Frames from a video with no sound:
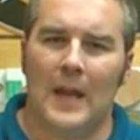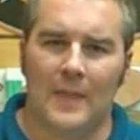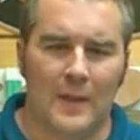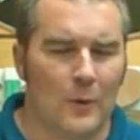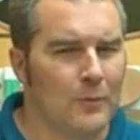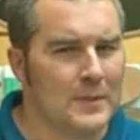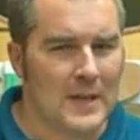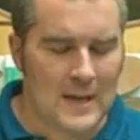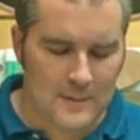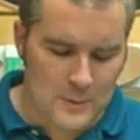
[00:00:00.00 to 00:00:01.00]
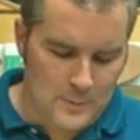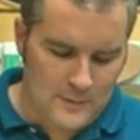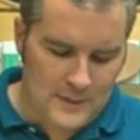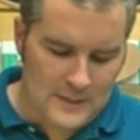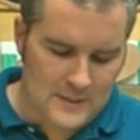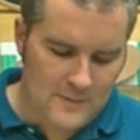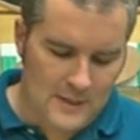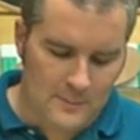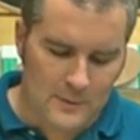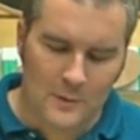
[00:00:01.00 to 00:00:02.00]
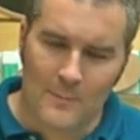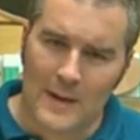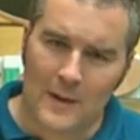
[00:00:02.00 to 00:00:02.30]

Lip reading: and then over time you even can develop little